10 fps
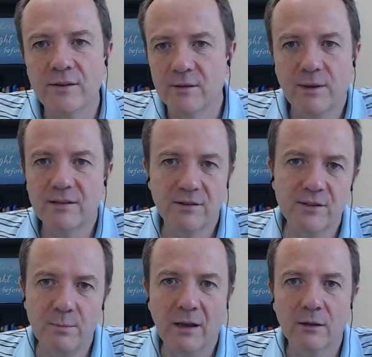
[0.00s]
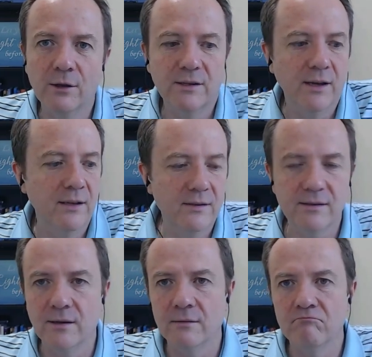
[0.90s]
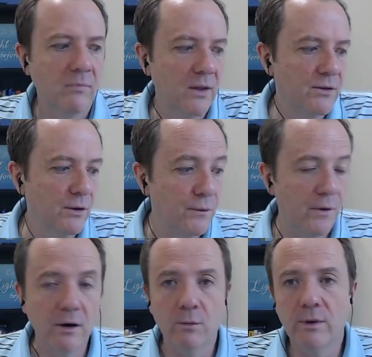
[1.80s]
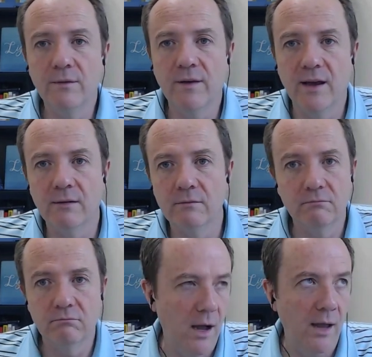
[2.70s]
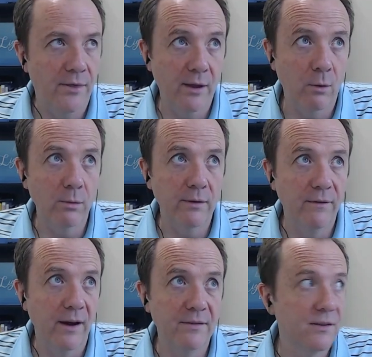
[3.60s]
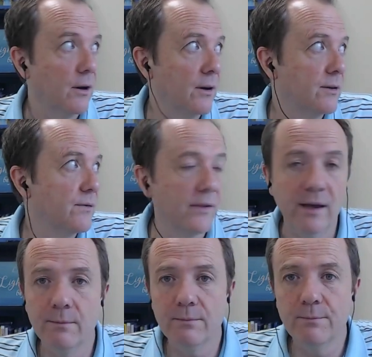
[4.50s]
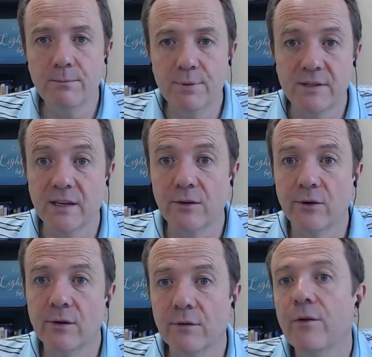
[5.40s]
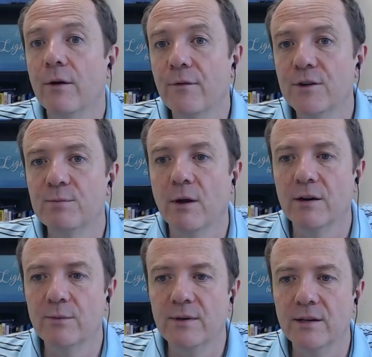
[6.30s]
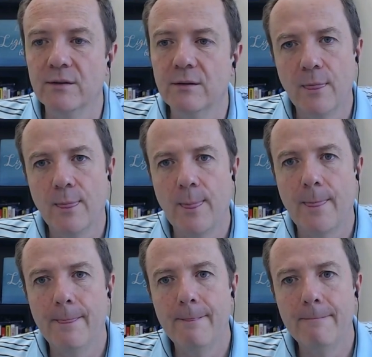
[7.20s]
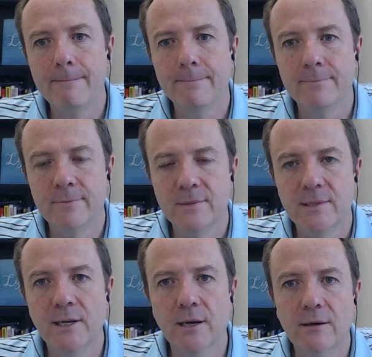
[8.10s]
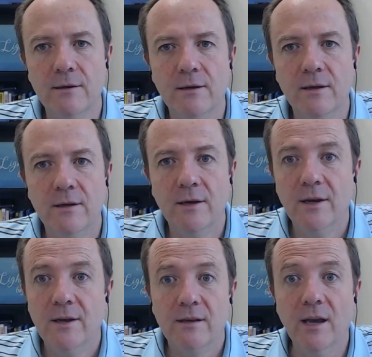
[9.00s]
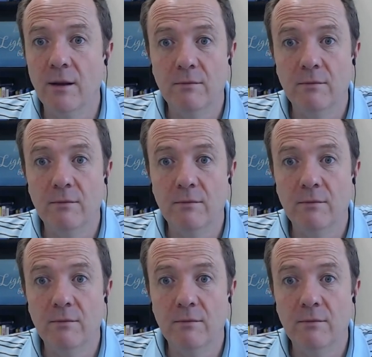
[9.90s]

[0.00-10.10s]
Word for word: So basically just make it look nice. And so far we've had, I think, only five stars for that particular, for our first product we did. Okay. Awesome. Yeah. Yeah.